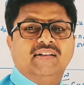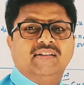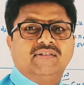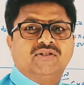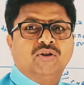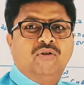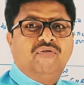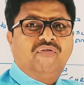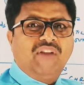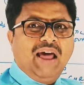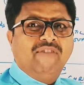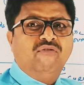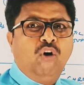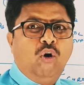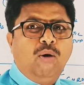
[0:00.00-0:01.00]
So
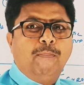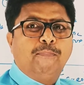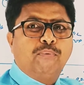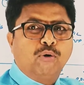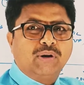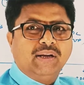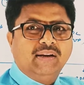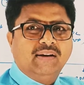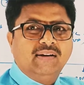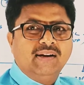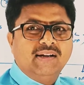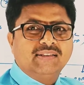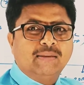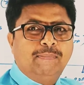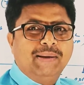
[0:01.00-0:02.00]

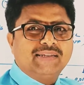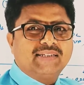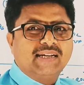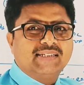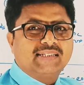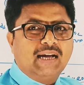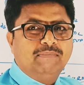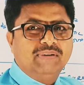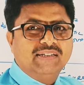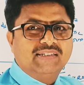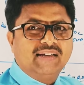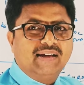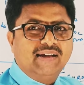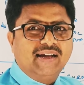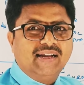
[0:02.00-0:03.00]
flavoprotein, the best example is
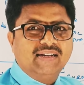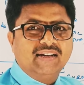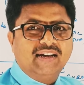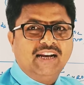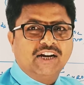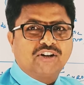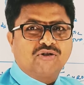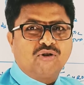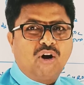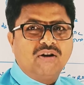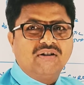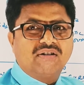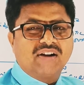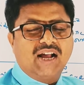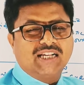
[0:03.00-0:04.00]
there in
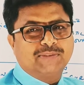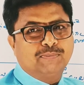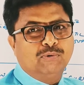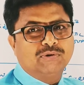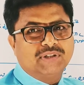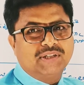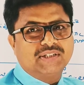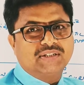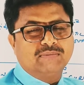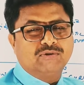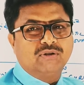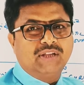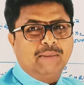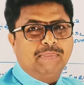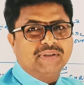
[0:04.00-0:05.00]
electron transport system.
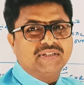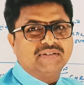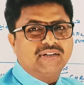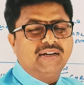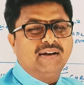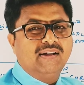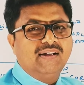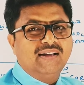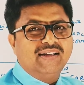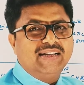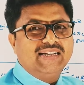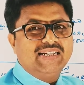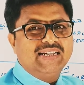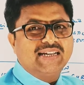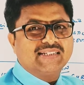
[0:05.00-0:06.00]
So they are present in
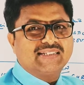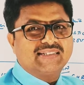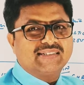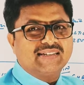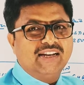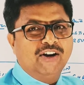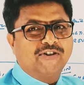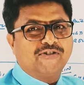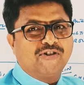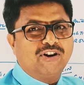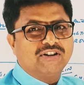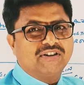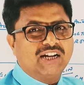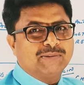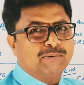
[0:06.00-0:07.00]
ETS,
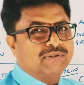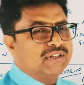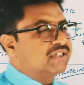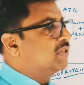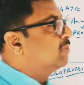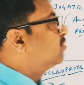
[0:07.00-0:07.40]
electron transport system.